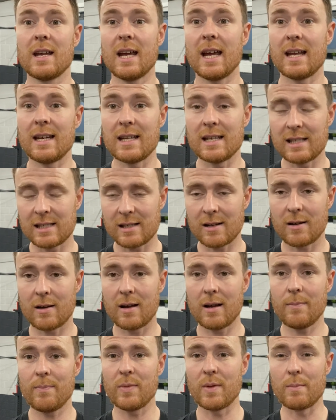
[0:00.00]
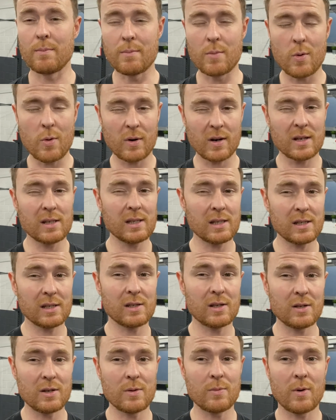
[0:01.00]
and in time, the more
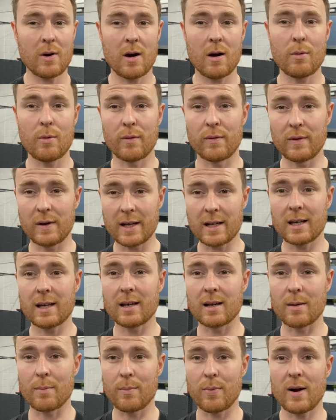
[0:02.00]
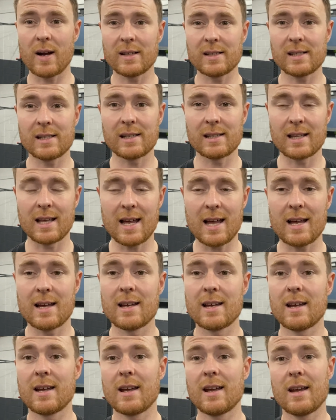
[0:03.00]
consistent you are with linking and practicing that,
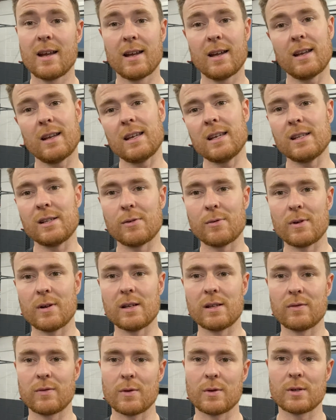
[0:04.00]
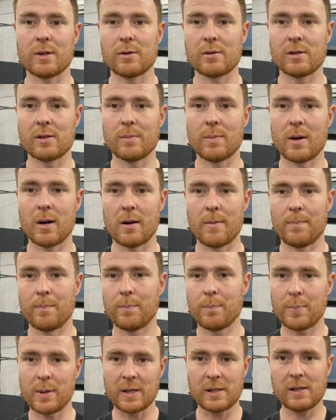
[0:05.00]
easier it is for a toes to bar.
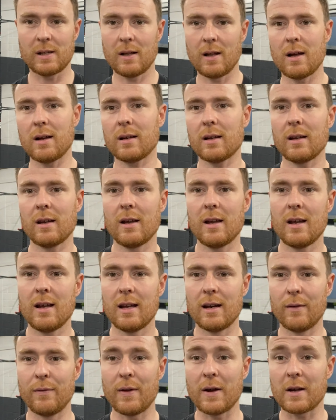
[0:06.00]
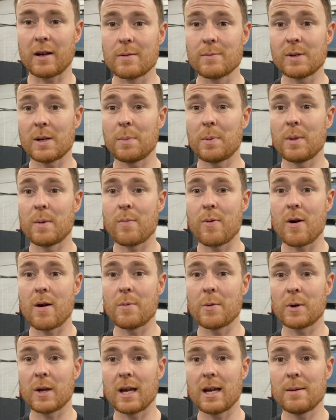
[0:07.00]
Best of luck, and if that comes up in the Primal
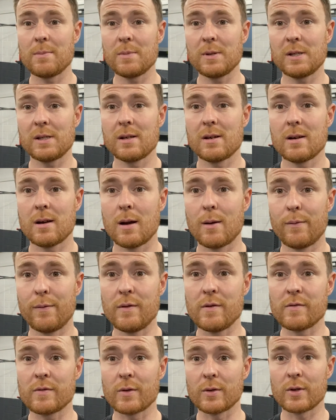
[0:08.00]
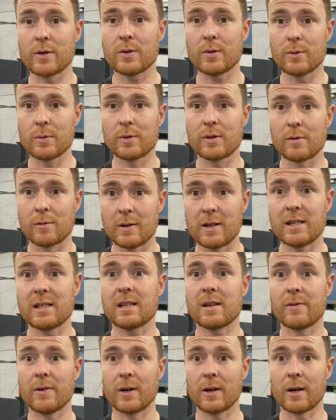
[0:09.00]
Games, hopefully you've got the tools to at least give
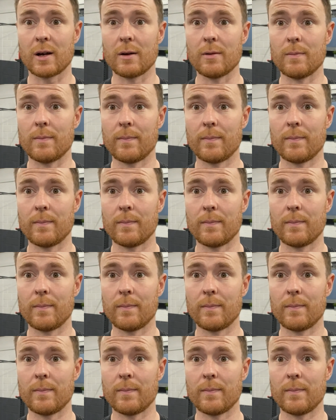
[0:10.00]
it a go.